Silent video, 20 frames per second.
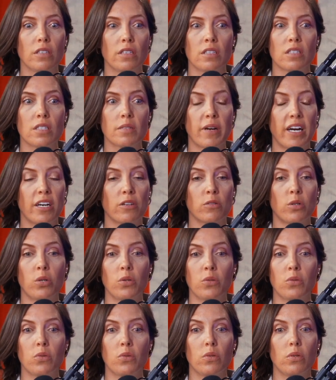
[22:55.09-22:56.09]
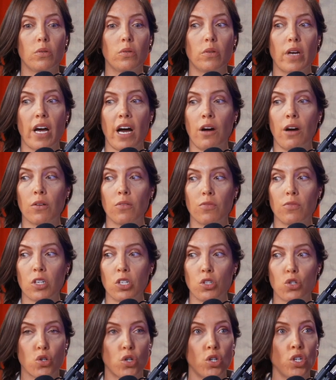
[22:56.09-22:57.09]
It spiraled out of
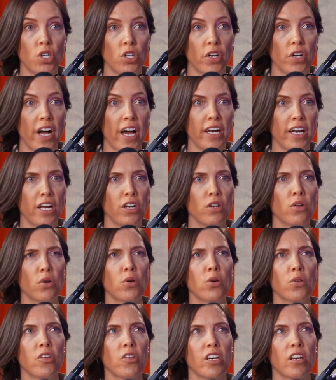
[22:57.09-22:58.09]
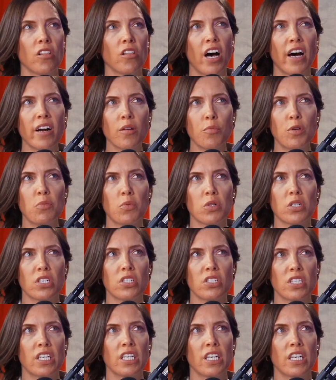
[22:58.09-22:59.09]
control. And I know that a lot of people are
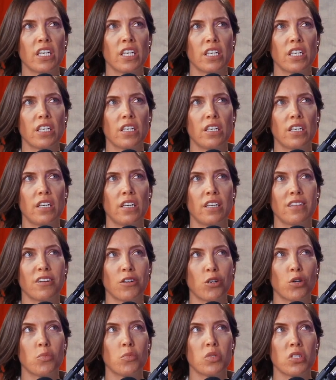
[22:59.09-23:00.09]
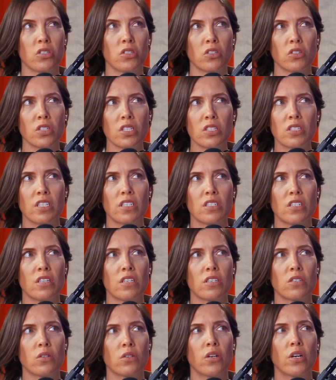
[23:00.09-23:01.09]
sitting in their homes and they're listening to
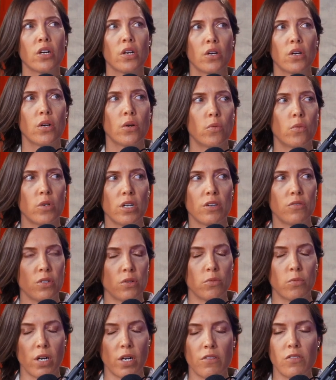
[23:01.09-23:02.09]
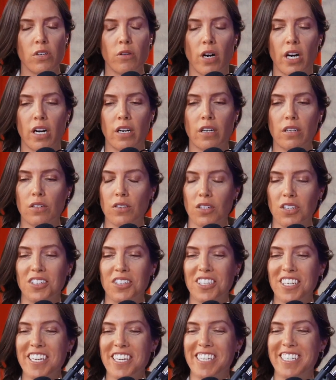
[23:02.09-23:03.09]
this, or wherever you are
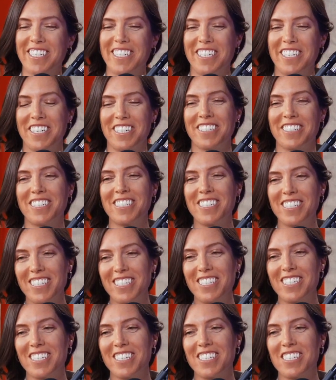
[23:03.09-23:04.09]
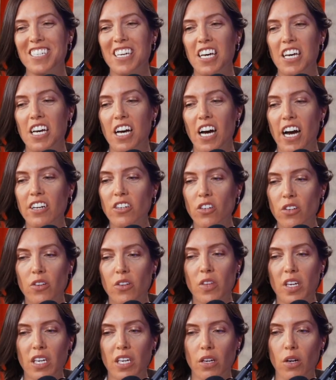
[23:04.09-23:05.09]
currently, you're listening to this. I know you're
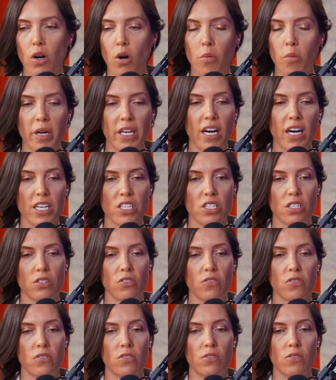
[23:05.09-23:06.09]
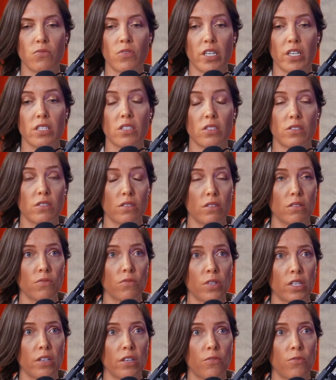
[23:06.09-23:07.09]
thinking, oh my gosh, this is very,
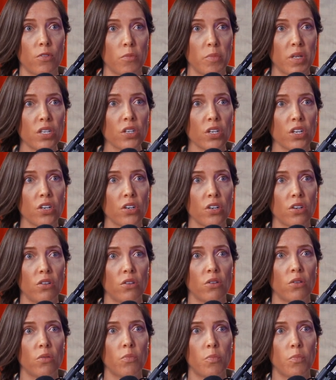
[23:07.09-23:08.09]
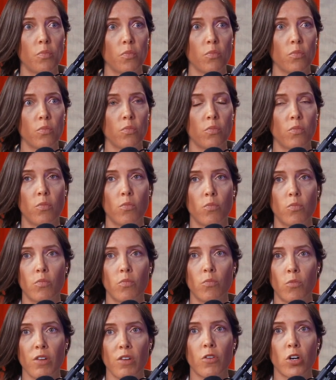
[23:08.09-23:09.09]
very familiar.
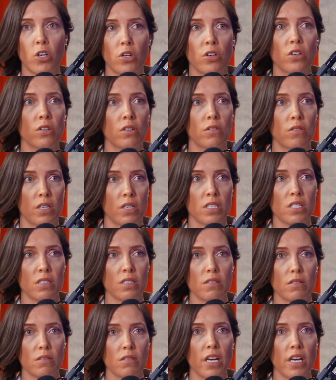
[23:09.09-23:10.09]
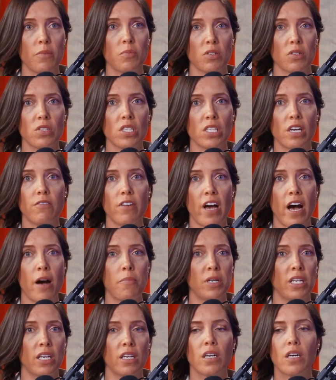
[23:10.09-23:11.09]
We've heard this types of stuff
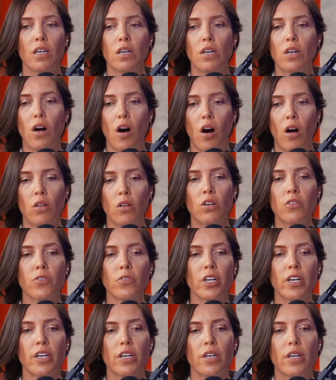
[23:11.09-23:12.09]
happening all over.